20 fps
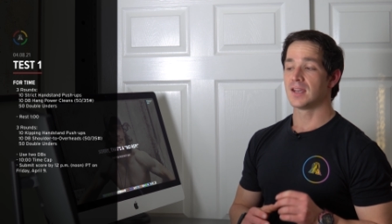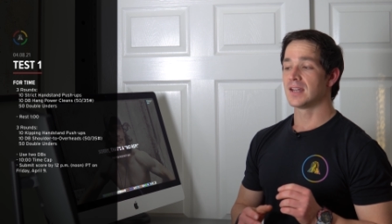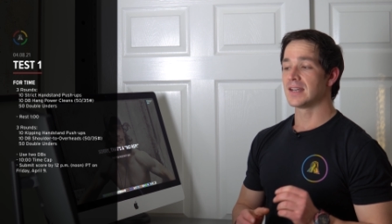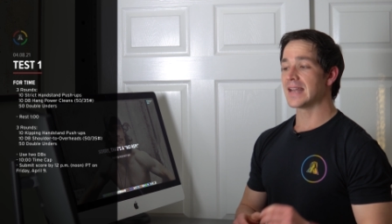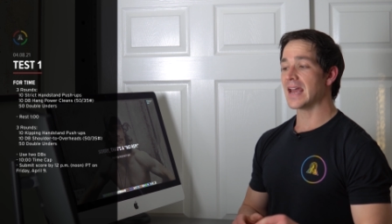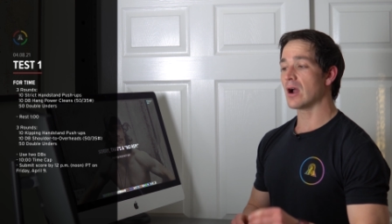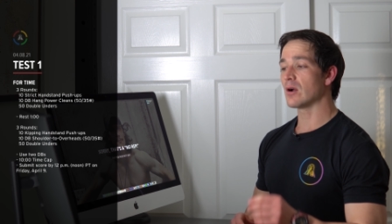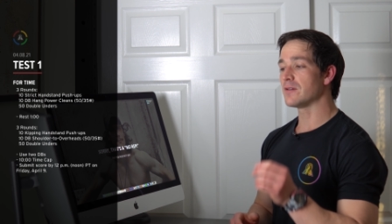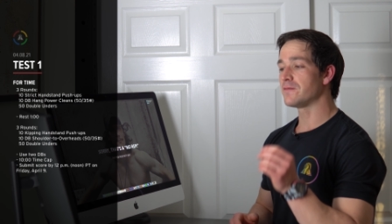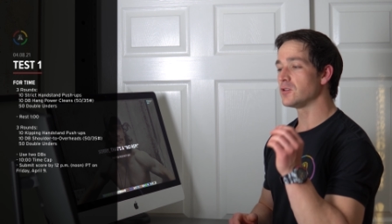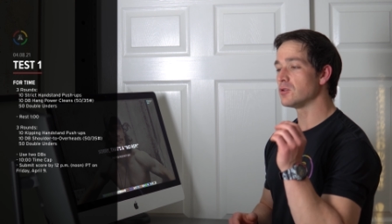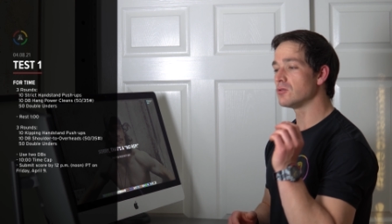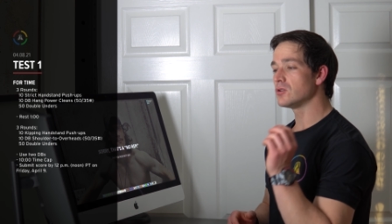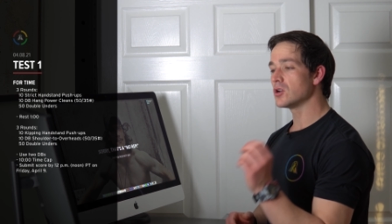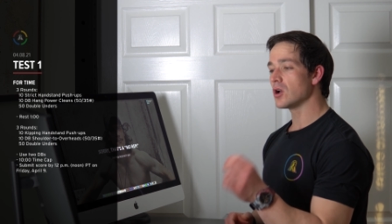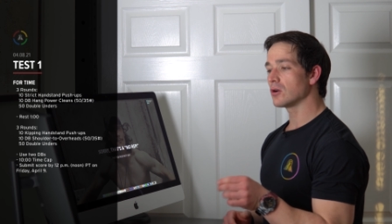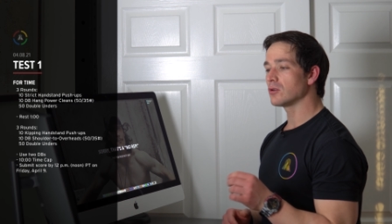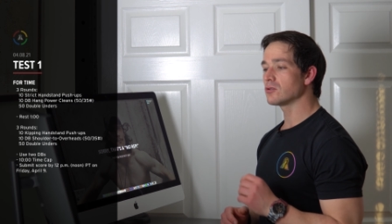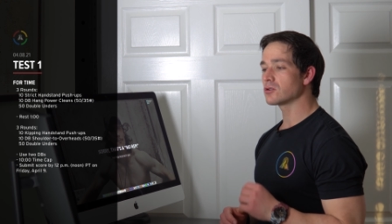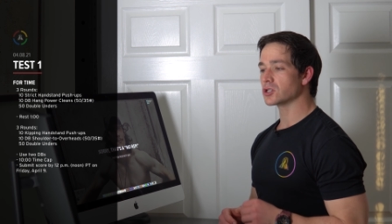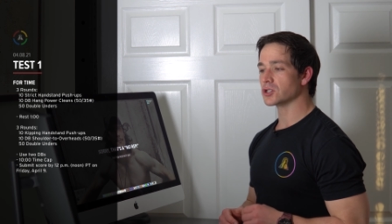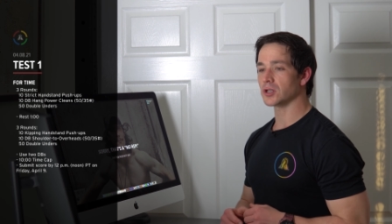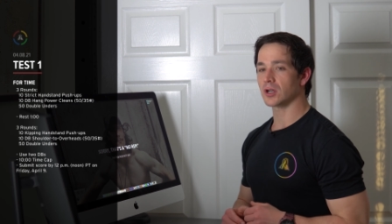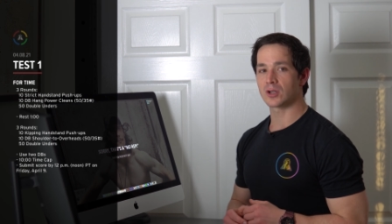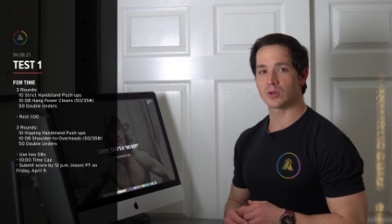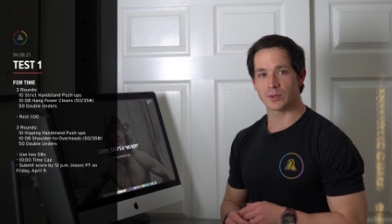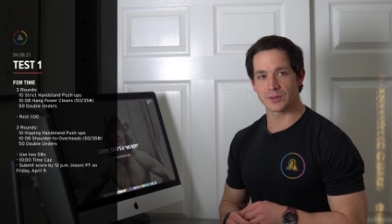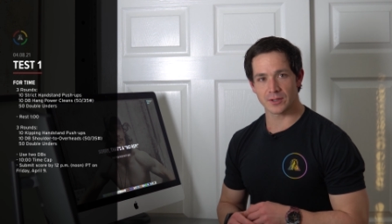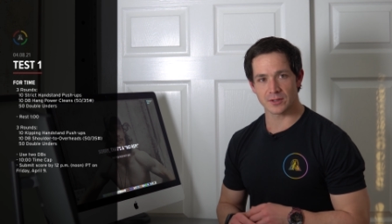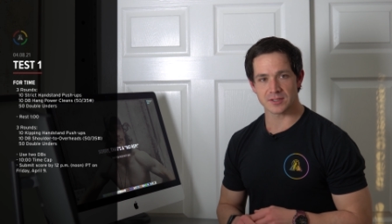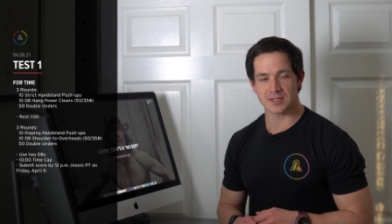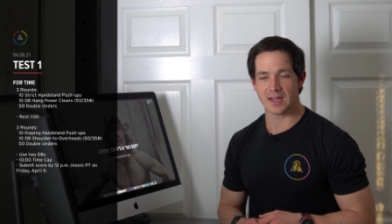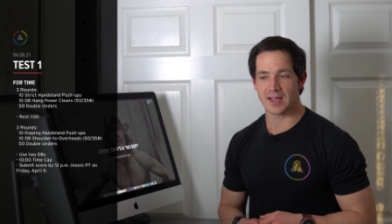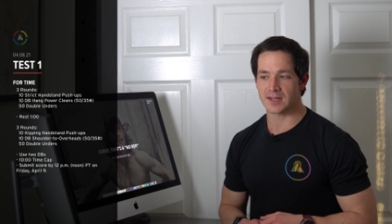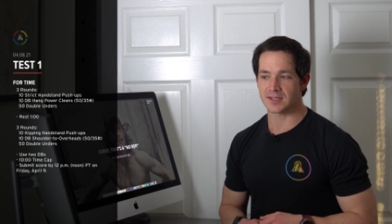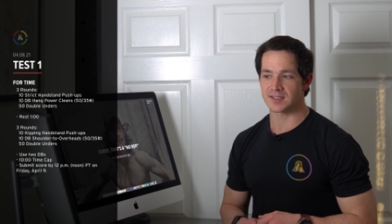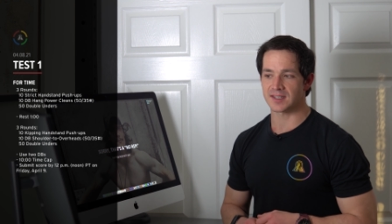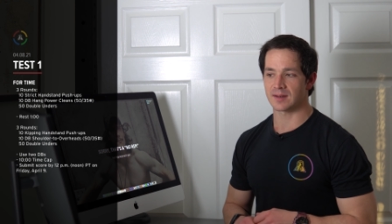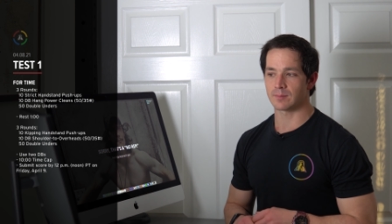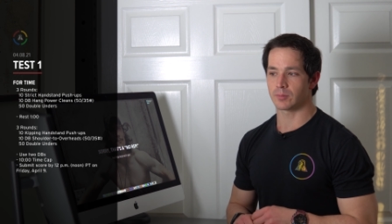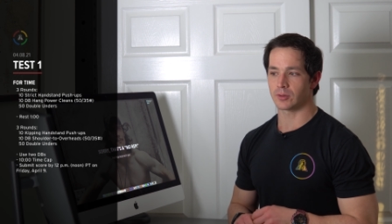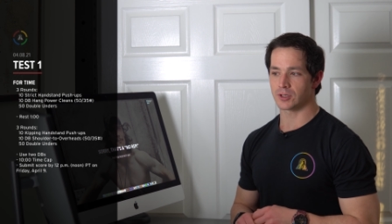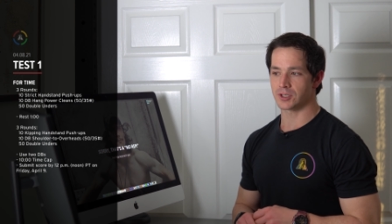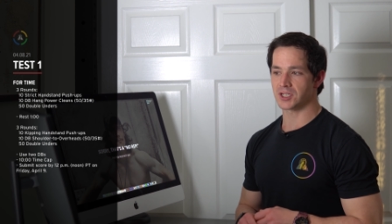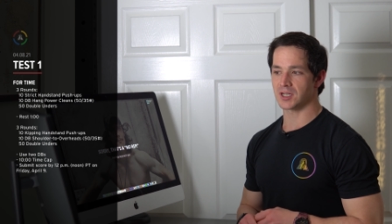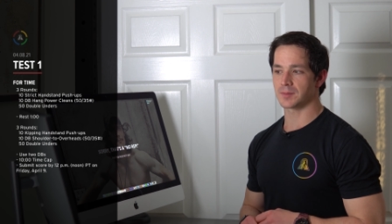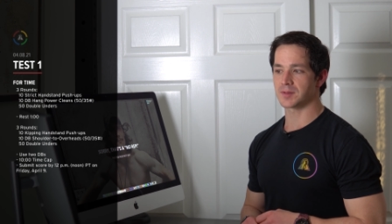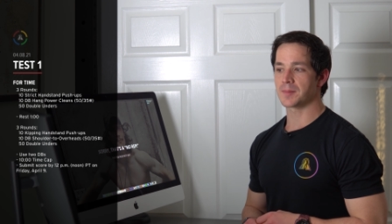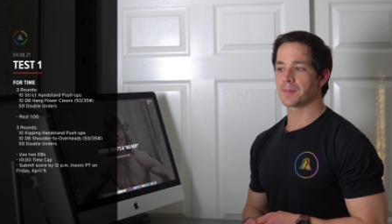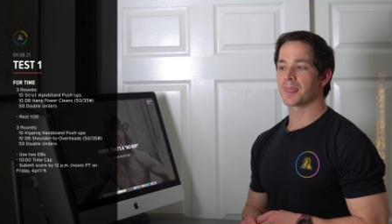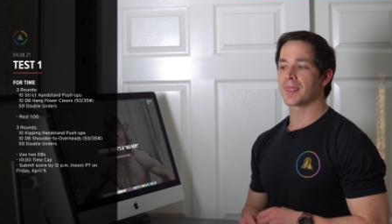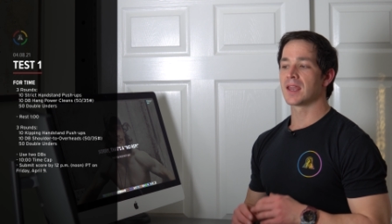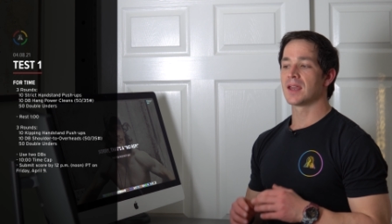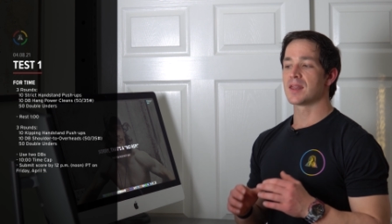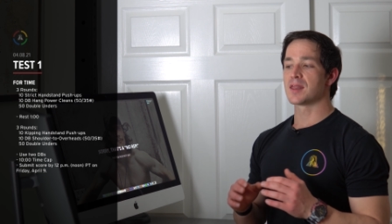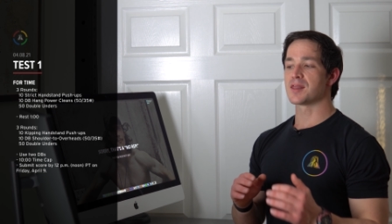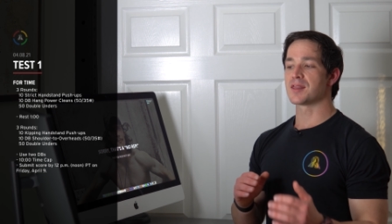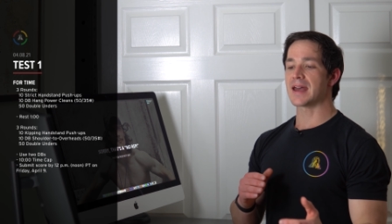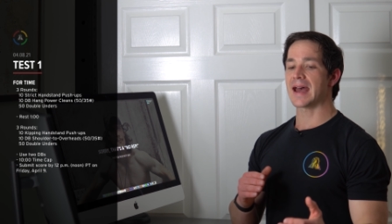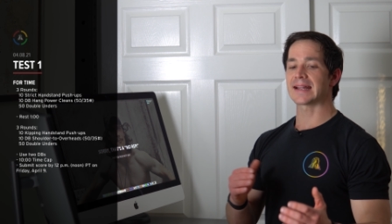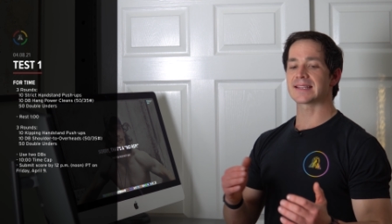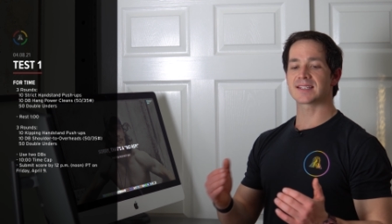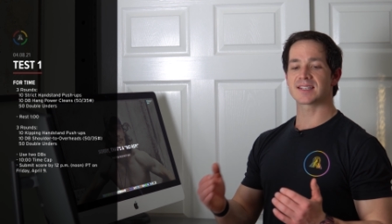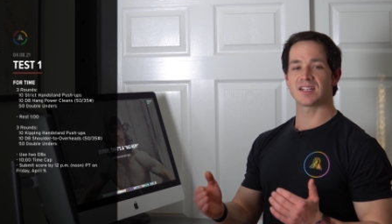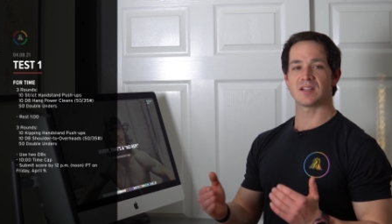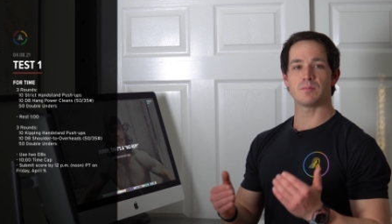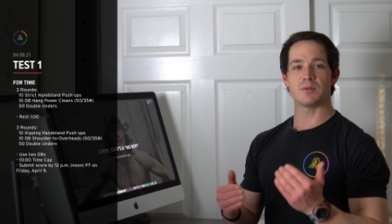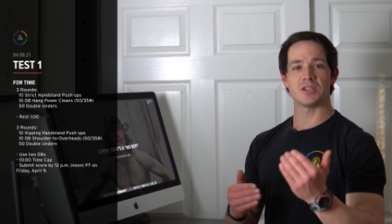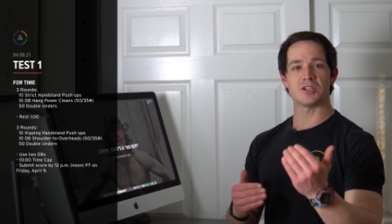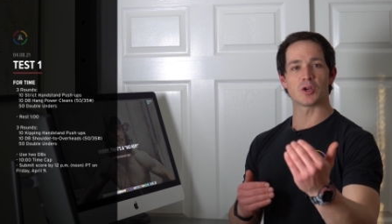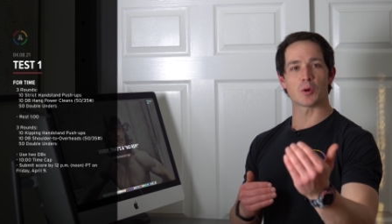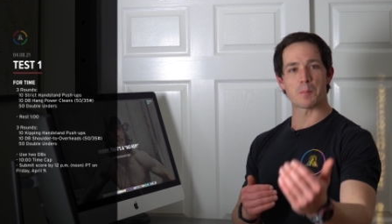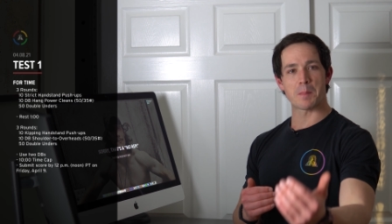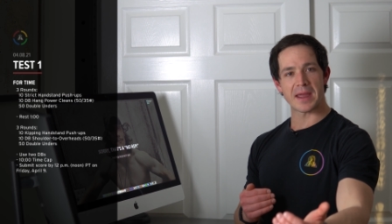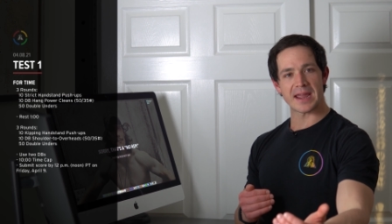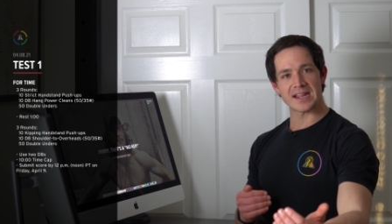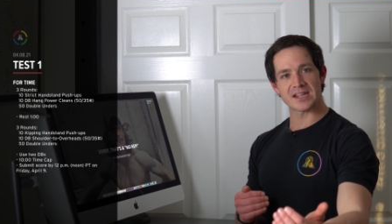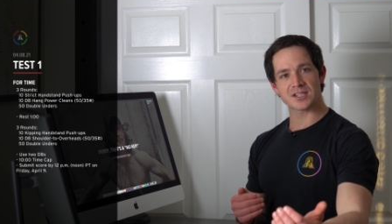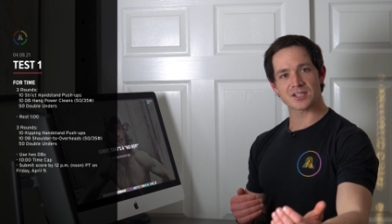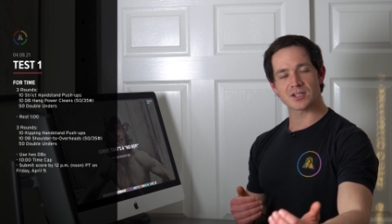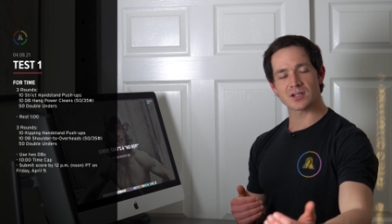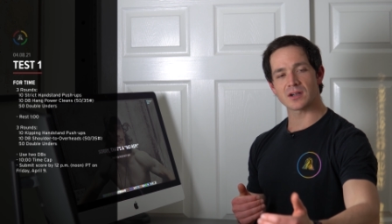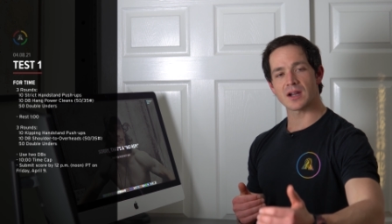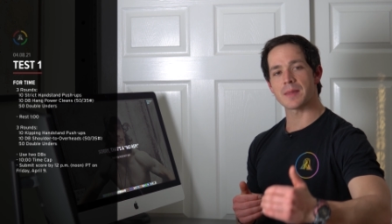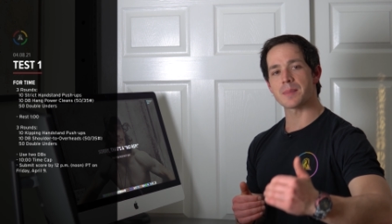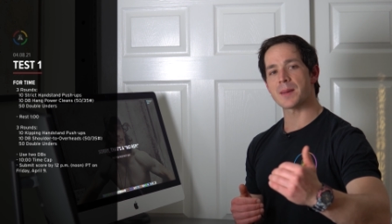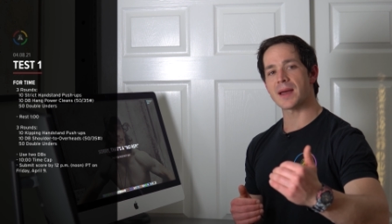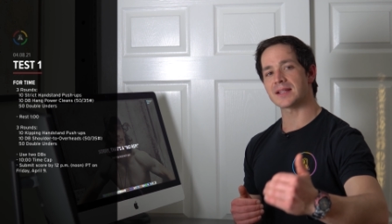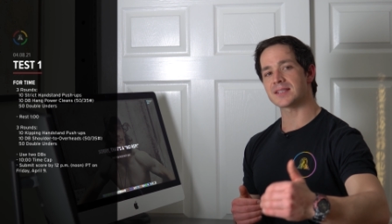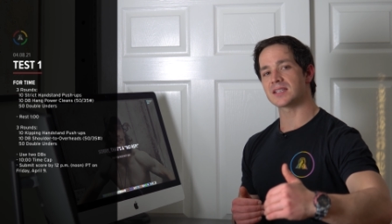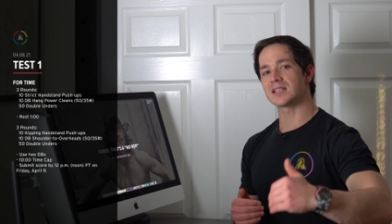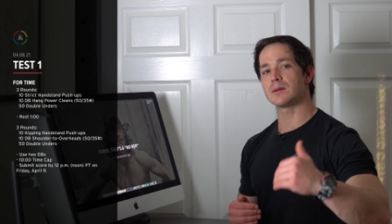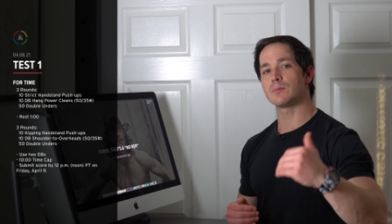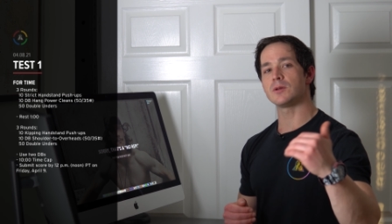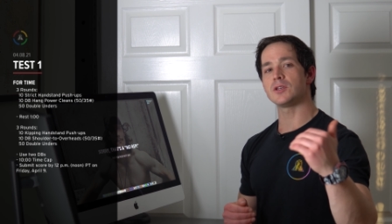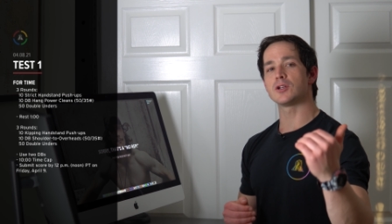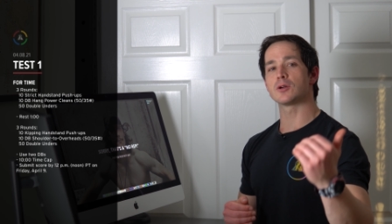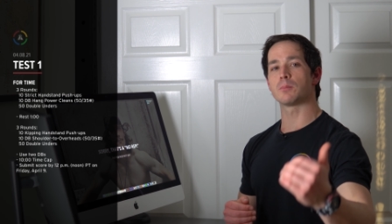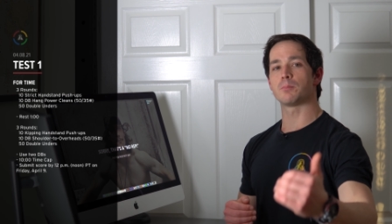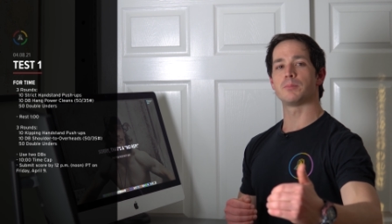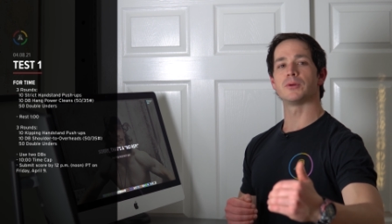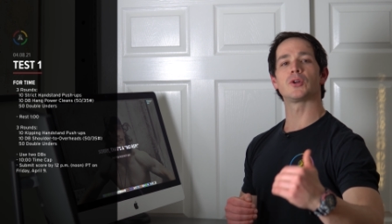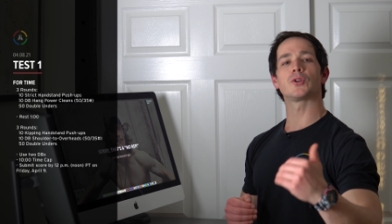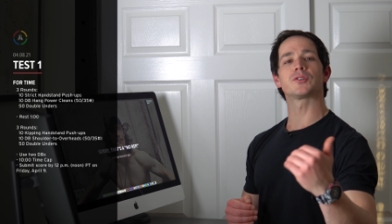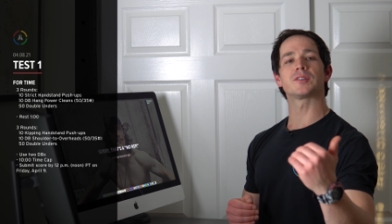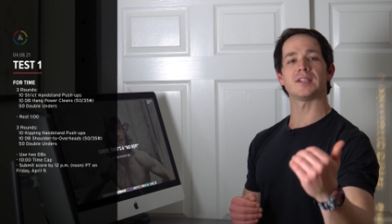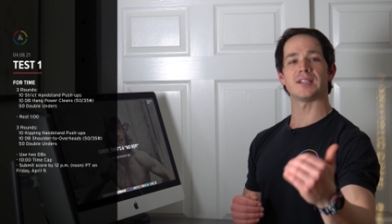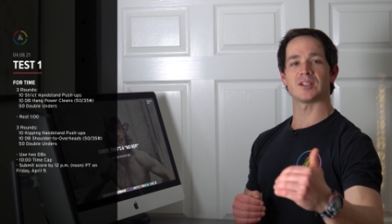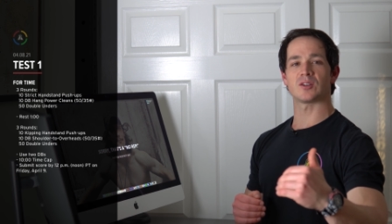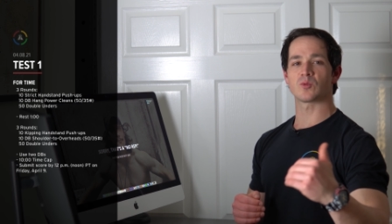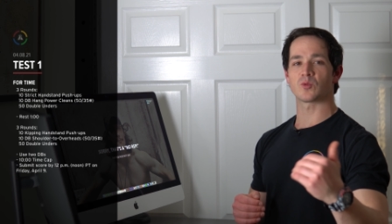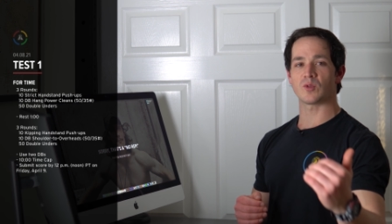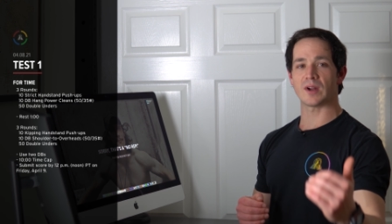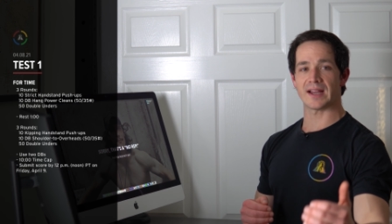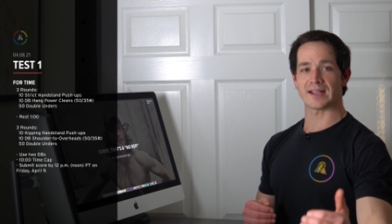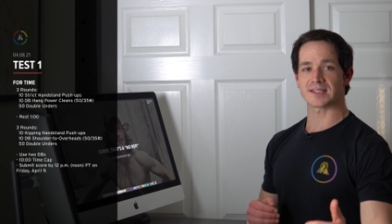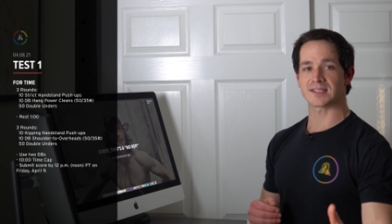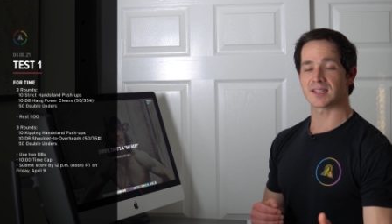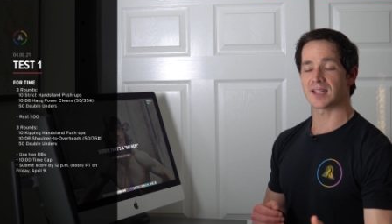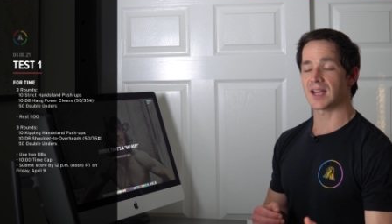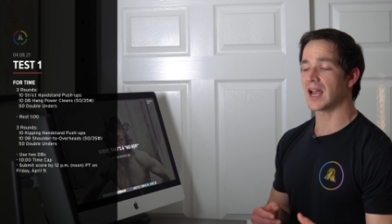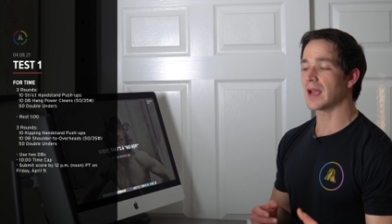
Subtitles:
Now, if you know you struggle with those handstand push-ups, that's gonna be your pacer and that's gonna be your built-in rest.